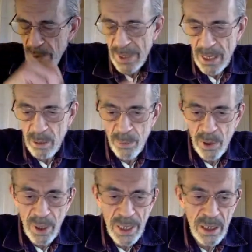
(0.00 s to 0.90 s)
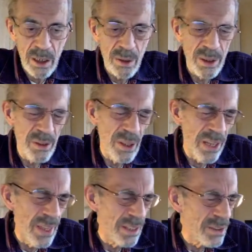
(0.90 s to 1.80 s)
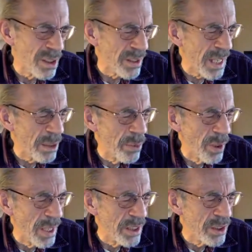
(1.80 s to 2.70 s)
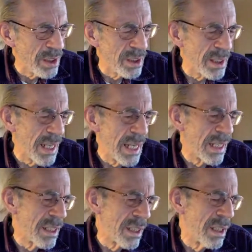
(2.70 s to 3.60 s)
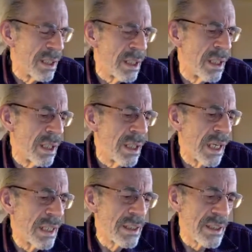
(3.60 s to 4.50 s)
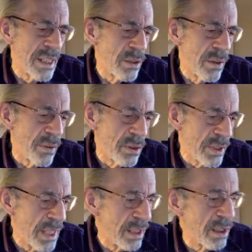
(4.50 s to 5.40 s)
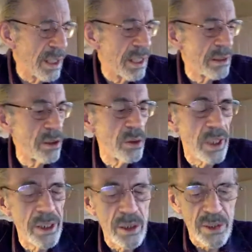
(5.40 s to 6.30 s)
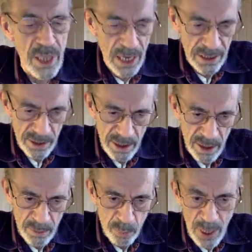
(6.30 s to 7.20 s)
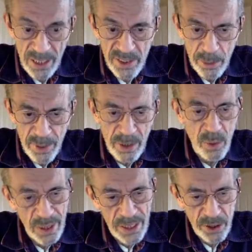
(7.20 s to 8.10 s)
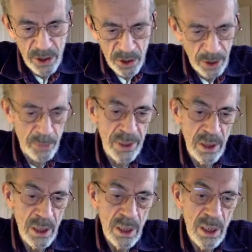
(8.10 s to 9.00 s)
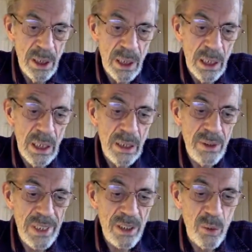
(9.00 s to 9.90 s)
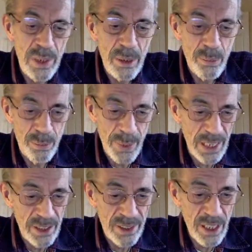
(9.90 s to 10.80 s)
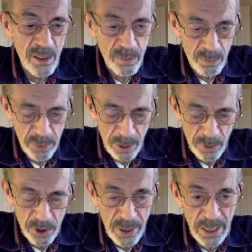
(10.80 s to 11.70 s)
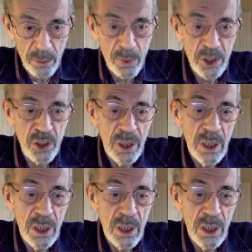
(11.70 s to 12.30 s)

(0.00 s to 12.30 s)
cattle mutilation, I think it's called Cattle Mutilations, and I didn't say UFOs, and nuclear sites, and proximity relationships. It was like a 20-page self-published thing, which